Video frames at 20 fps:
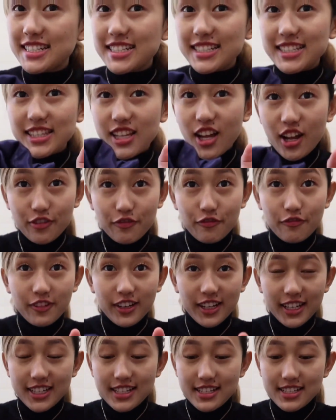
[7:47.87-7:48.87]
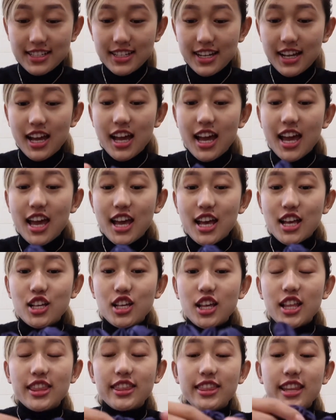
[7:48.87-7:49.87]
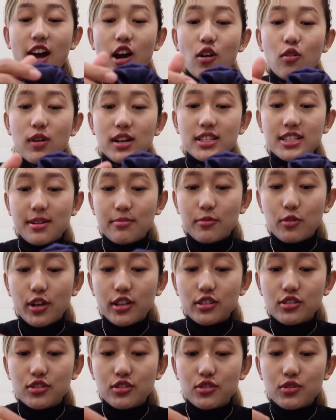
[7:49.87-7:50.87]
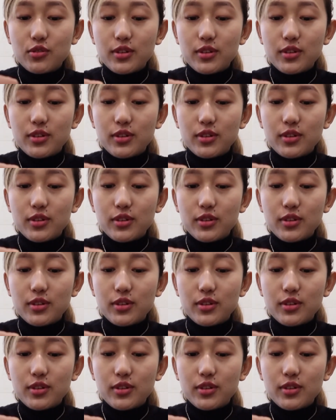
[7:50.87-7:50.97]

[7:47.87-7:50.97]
is not finished. Now what I'm going to do